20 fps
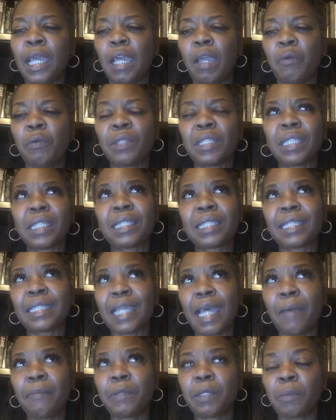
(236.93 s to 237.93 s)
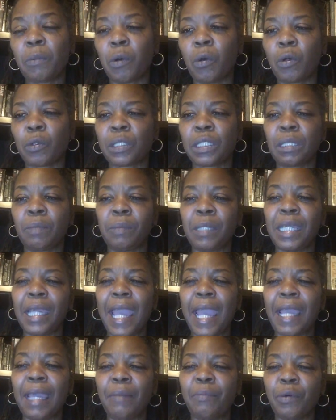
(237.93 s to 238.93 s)
it was acceptable to be
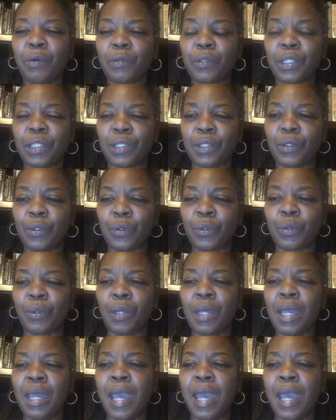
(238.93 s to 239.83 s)
able to